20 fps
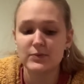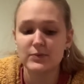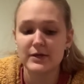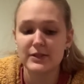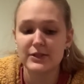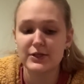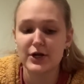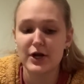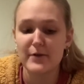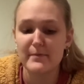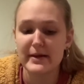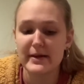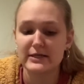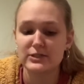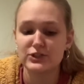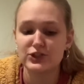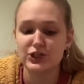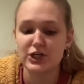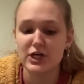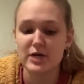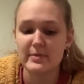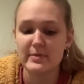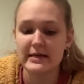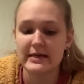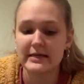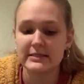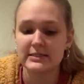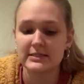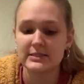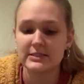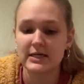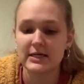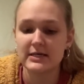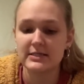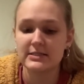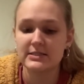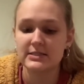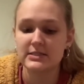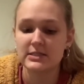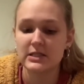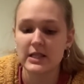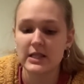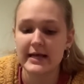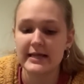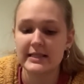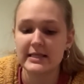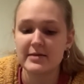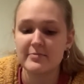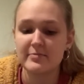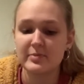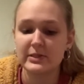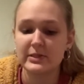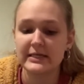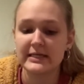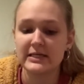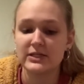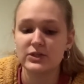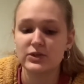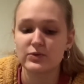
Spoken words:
with your mixture because it does slightly bleed